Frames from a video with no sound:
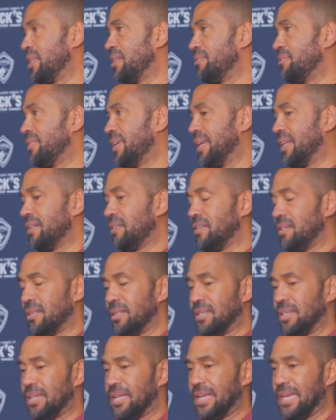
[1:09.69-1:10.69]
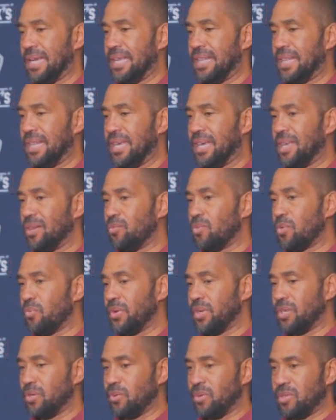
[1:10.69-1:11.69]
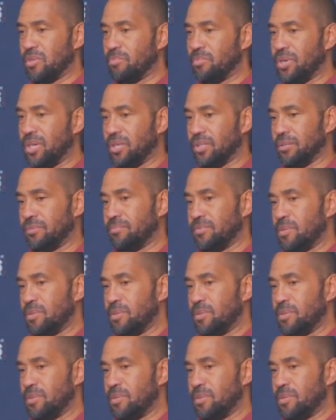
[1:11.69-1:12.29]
defend, and then what we do with the ball.